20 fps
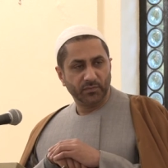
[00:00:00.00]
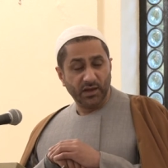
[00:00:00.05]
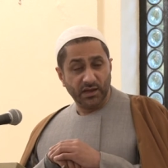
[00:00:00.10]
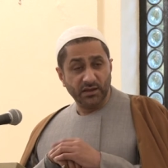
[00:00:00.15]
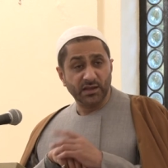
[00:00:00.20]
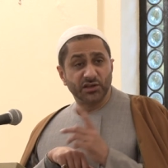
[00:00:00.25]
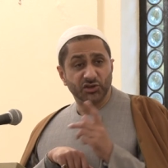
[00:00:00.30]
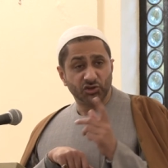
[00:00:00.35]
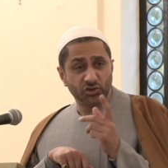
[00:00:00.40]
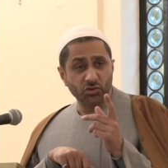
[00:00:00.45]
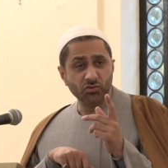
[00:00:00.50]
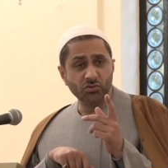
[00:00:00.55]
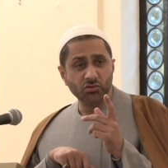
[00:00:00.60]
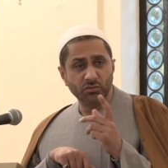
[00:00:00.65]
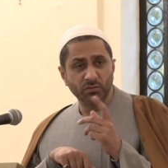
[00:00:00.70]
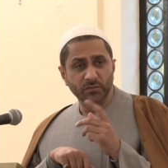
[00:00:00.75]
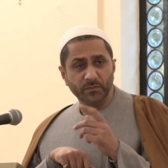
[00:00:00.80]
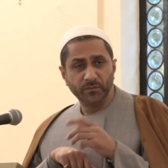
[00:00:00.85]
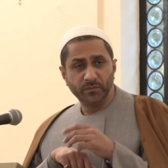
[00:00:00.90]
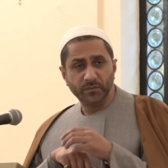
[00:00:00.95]
And that's
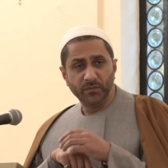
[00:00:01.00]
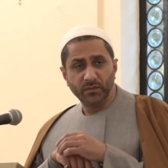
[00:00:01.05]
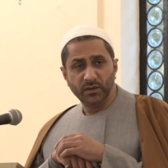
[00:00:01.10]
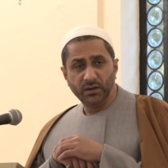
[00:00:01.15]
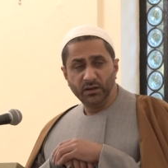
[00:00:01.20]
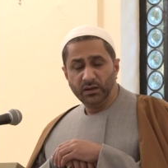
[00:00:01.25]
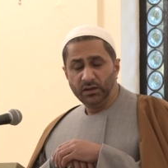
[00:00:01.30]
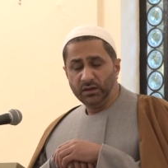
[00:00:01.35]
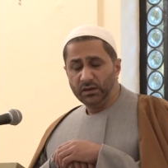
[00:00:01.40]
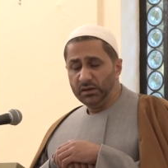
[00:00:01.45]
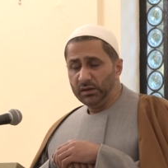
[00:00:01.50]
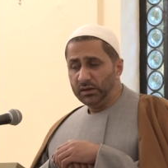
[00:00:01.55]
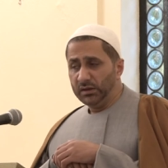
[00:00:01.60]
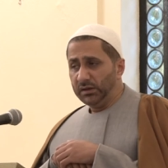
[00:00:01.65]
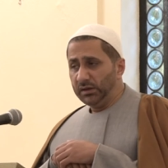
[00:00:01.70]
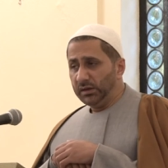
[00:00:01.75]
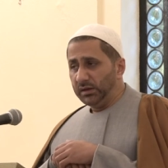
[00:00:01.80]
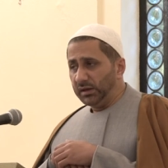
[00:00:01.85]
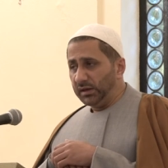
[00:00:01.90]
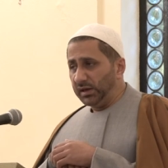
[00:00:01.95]
true.
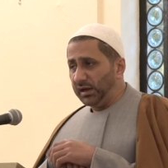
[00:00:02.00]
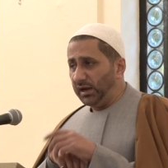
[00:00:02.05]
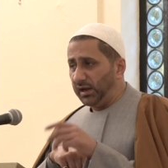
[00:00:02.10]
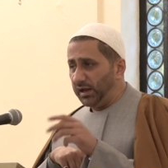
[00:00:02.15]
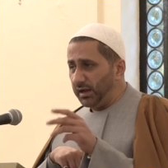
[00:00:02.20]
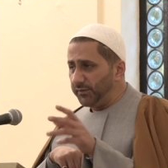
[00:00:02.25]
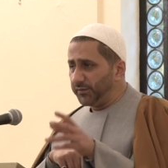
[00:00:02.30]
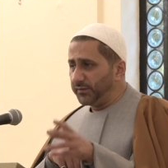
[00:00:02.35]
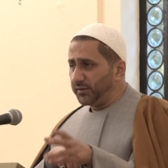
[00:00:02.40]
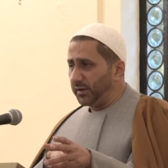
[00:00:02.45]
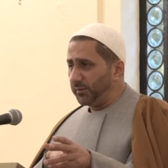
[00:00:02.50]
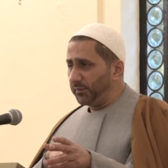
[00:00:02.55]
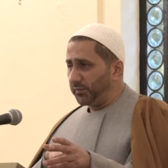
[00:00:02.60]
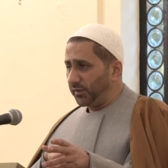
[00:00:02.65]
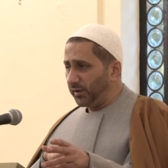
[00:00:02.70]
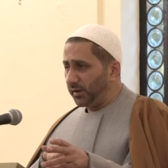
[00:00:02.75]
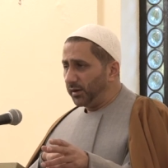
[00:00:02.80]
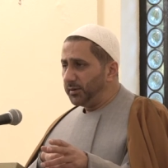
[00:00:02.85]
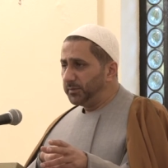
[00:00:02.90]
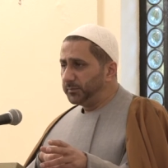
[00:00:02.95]
He left them
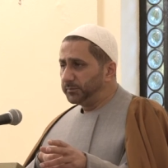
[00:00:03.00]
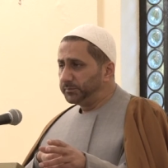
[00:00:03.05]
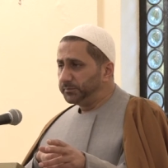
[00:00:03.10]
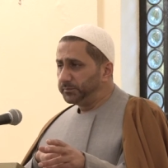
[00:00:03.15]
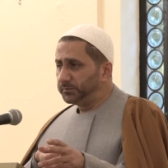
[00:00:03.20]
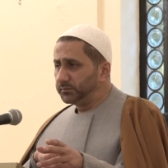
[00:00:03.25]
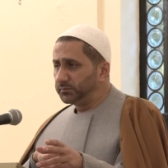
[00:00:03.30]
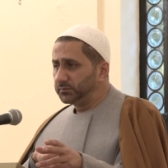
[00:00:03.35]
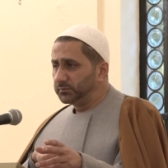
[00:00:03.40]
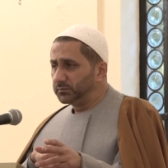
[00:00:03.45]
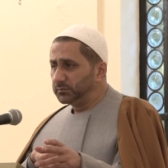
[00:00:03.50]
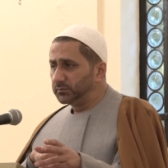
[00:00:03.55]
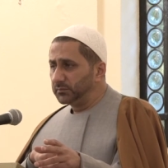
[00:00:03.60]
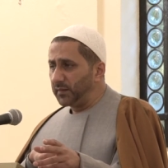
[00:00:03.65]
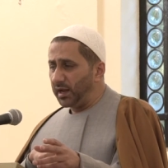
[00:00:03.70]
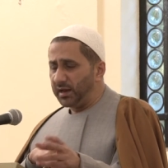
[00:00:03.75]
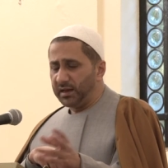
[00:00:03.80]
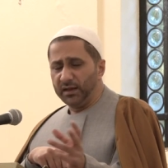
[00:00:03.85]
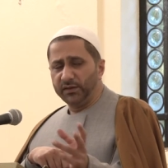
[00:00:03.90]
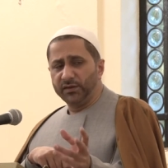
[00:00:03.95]
there,
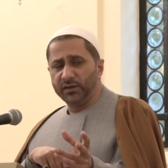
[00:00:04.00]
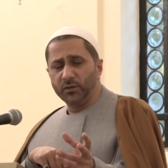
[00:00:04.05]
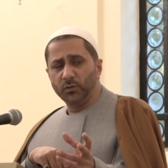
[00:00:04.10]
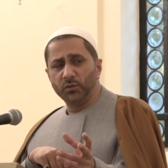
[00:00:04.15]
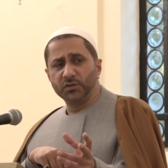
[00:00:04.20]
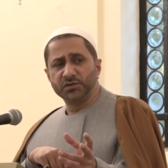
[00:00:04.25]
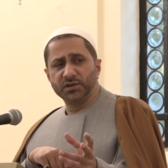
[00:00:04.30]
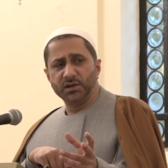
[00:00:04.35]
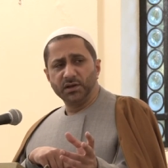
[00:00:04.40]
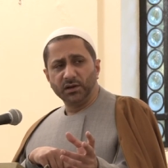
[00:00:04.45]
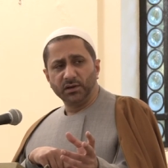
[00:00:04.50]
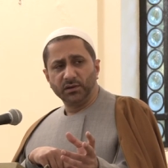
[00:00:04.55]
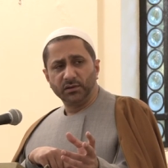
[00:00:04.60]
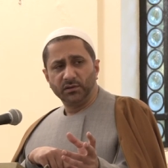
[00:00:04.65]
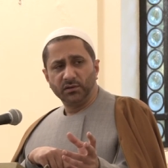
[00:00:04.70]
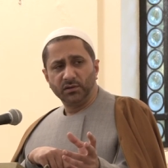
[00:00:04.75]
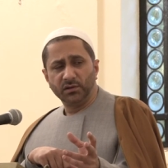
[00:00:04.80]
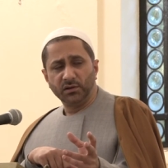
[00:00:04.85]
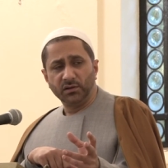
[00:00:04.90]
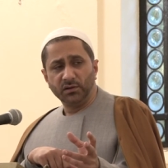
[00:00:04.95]
and nothing was there,
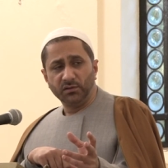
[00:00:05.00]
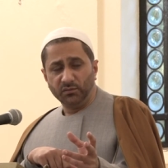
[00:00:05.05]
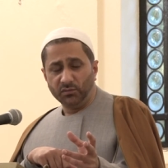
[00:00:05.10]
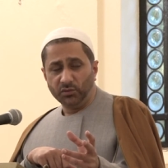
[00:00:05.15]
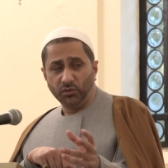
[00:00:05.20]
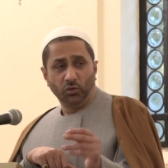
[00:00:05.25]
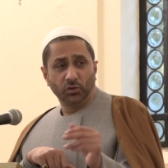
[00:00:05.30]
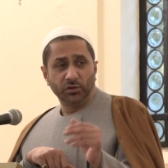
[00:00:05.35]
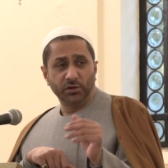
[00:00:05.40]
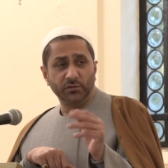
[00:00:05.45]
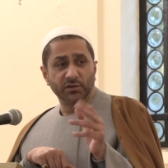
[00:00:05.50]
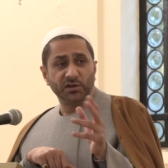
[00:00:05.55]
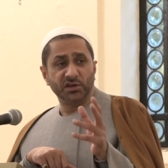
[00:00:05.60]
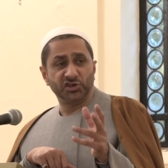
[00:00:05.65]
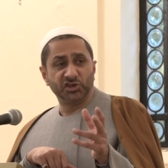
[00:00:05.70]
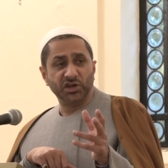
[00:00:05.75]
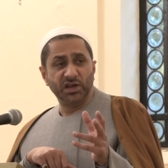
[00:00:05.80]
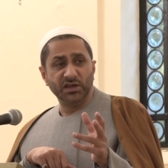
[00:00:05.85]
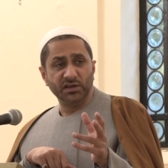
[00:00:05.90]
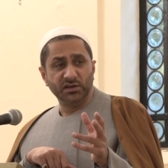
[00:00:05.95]
not even a
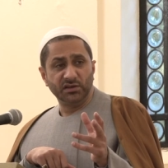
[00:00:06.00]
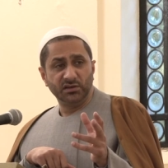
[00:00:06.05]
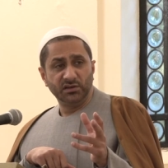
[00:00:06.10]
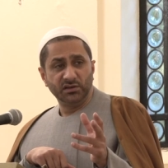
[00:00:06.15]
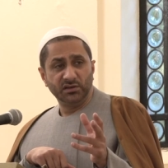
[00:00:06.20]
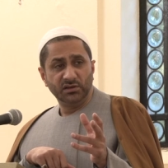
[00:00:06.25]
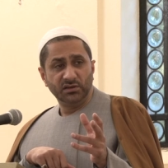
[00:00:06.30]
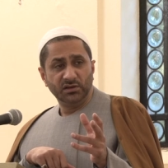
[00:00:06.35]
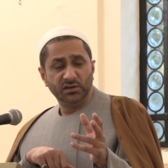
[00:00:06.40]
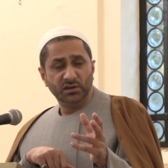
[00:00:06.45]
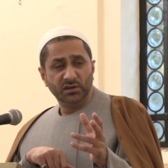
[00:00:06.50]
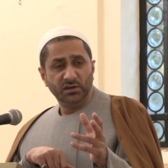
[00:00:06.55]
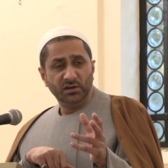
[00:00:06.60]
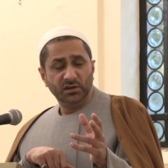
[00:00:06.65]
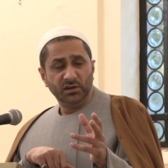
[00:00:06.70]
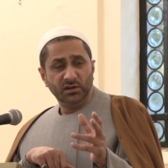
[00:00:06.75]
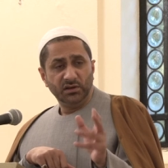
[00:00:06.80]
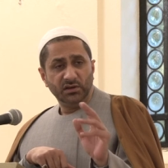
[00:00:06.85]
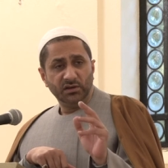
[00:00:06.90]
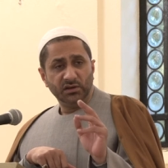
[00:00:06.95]
shade.
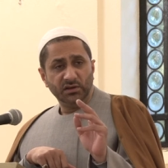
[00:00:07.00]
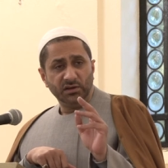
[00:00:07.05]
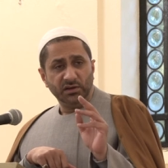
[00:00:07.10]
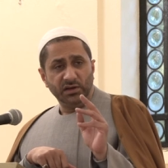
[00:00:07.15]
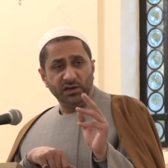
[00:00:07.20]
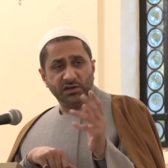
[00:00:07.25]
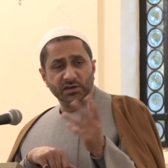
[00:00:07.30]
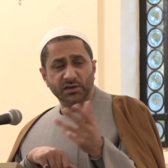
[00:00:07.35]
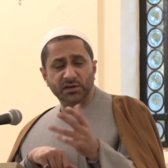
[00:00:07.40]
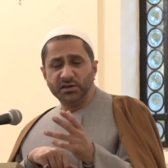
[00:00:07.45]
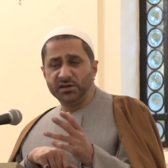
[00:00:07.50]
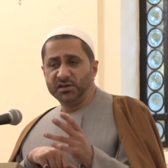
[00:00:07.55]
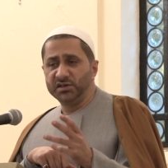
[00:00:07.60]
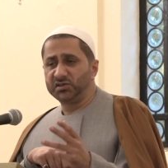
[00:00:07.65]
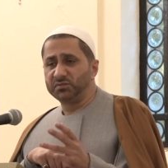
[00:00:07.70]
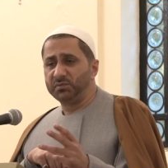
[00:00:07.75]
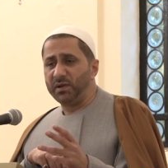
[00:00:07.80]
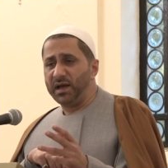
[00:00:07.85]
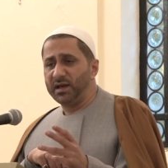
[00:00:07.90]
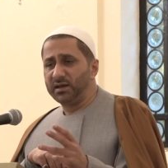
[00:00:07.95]
He turned
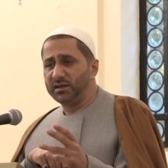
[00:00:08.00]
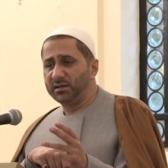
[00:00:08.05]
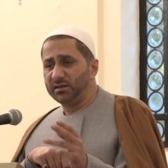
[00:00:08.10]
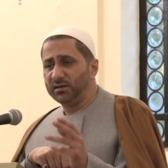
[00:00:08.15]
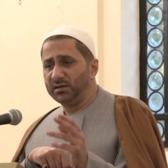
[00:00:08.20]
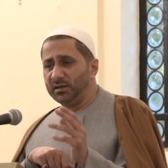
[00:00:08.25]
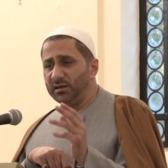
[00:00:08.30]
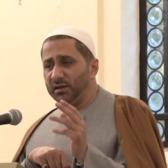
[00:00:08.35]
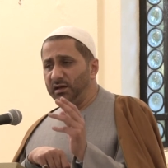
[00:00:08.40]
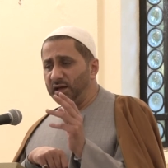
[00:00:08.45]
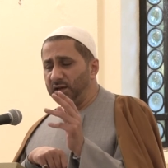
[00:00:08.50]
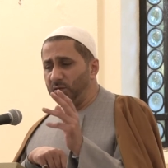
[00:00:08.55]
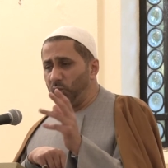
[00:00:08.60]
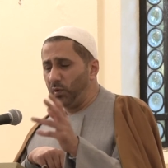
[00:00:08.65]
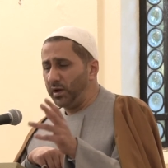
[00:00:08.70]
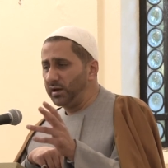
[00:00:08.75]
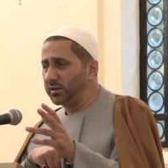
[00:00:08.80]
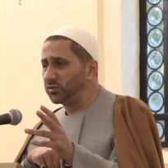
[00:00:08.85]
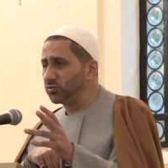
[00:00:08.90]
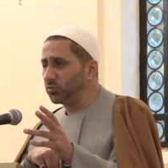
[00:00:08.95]
his back and
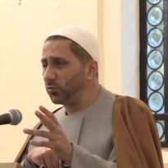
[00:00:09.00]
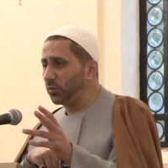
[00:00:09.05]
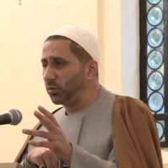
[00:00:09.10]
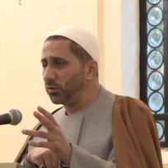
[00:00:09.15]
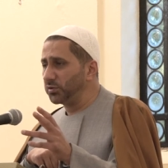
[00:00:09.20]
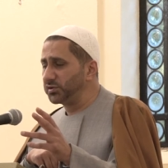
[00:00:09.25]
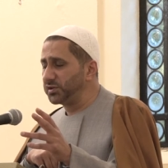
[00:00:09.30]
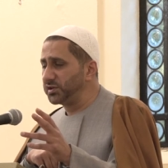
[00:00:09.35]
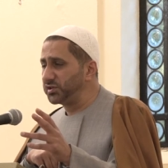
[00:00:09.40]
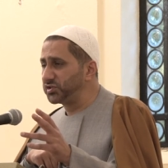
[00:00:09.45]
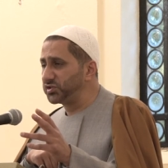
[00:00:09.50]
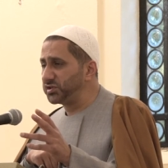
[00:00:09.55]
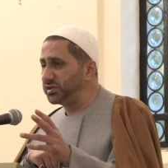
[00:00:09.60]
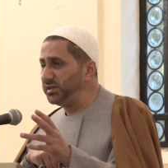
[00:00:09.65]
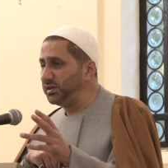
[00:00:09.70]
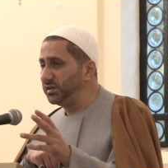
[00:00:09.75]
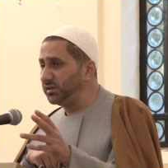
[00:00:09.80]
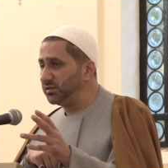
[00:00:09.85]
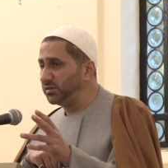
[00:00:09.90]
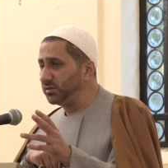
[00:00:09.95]
went towards his
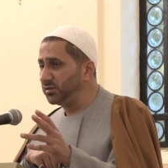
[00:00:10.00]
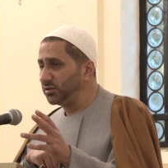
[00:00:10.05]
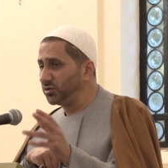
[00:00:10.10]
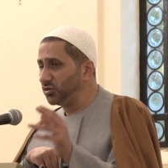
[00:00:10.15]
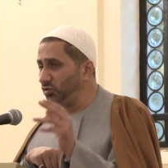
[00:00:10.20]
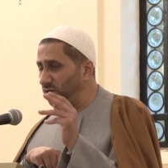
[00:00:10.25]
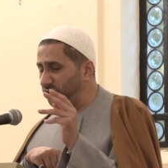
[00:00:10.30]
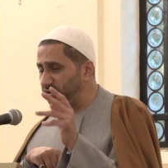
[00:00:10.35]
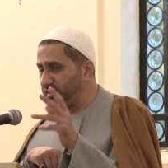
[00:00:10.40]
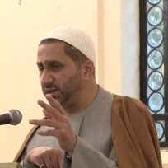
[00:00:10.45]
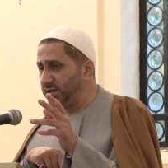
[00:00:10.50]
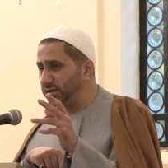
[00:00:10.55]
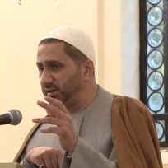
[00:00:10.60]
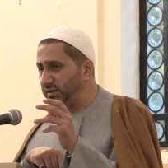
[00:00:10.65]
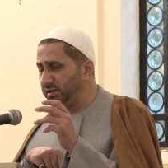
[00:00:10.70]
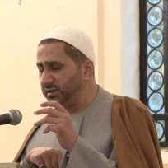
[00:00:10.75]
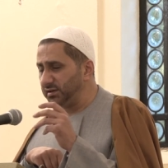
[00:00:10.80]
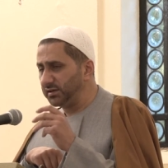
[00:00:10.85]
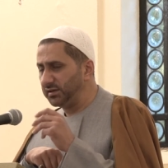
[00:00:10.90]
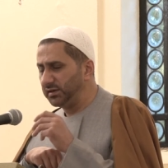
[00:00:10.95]
steed to ascend
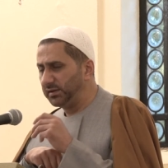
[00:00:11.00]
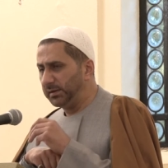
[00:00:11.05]
it.